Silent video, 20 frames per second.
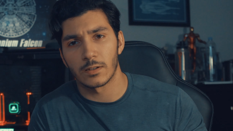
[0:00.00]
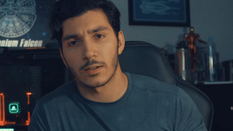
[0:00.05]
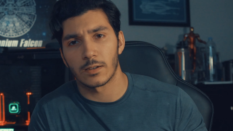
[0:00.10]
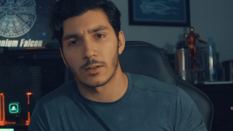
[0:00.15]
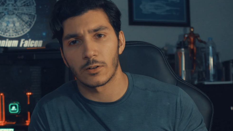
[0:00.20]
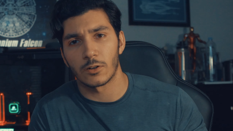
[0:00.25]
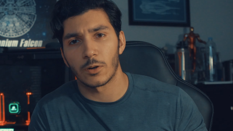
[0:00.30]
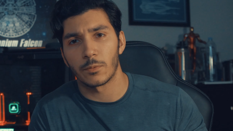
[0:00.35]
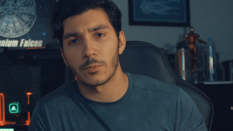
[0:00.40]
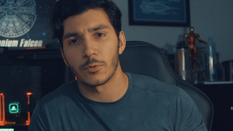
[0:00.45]

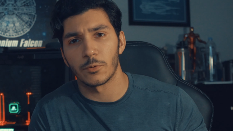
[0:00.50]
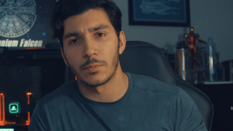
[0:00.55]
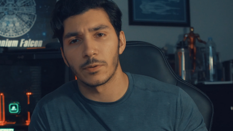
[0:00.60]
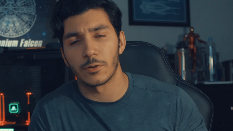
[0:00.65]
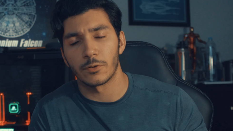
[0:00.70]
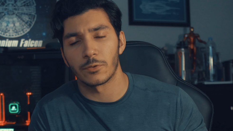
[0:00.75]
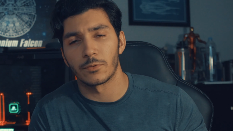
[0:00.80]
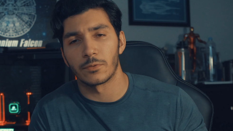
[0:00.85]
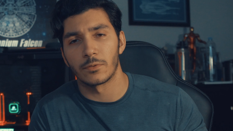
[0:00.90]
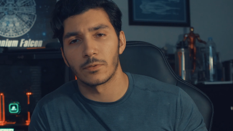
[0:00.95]
It'll help you
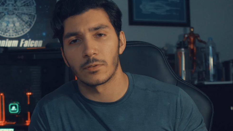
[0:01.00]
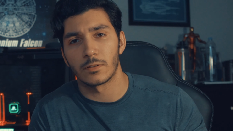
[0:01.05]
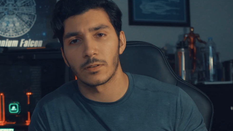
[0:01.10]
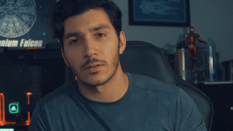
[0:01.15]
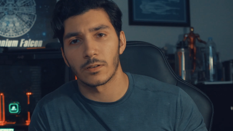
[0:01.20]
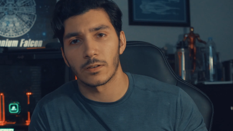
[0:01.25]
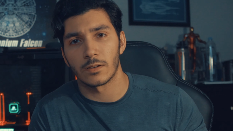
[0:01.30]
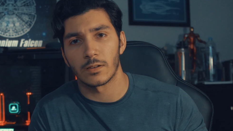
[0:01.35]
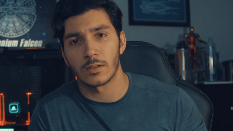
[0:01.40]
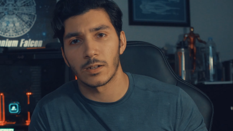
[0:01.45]
build
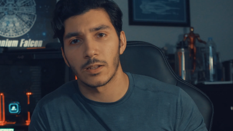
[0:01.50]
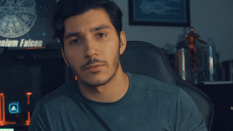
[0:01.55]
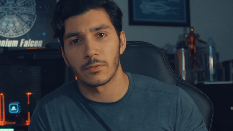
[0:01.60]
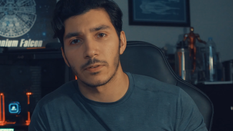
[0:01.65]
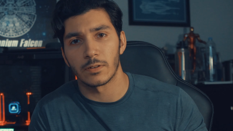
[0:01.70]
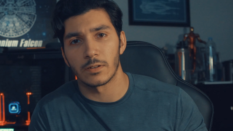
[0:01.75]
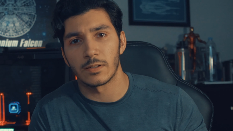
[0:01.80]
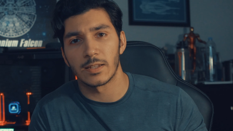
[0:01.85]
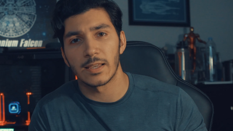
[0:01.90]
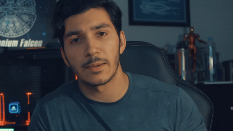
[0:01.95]
an
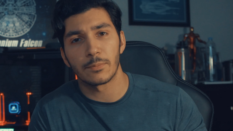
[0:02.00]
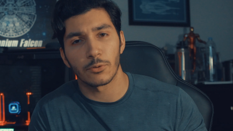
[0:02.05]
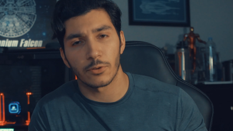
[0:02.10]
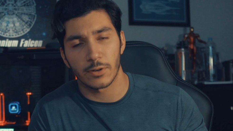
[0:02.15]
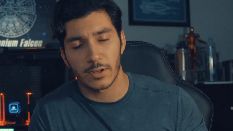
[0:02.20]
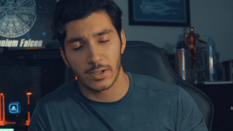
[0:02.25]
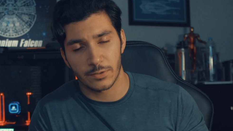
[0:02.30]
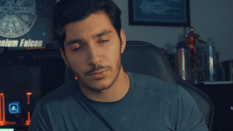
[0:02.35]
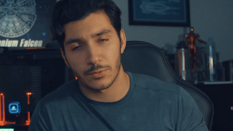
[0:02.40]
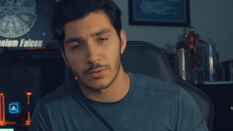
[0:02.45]
even deeper
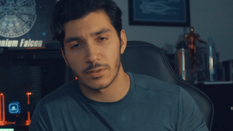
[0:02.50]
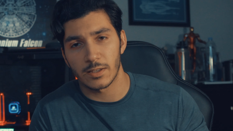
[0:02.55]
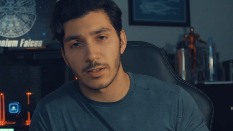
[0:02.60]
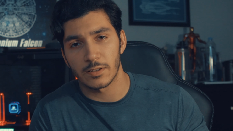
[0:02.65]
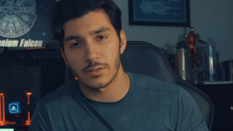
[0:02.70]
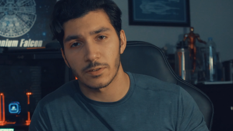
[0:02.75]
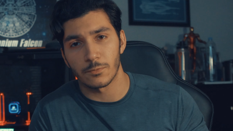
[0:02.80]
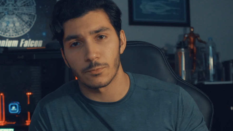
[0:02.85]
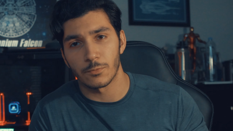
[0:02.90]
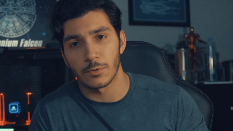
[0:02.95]

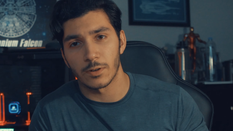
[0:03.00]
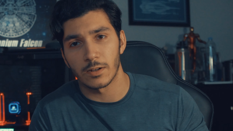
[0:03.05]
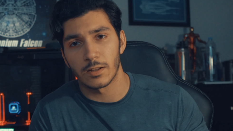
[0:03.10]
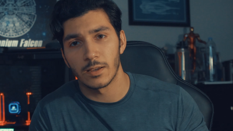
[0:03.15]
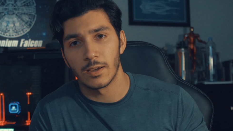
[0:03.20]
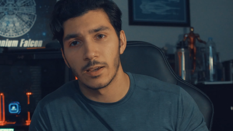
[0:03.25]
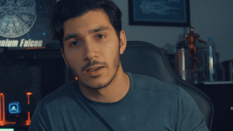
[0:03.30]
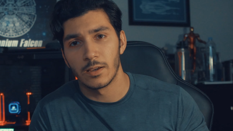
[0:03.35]
expertise in what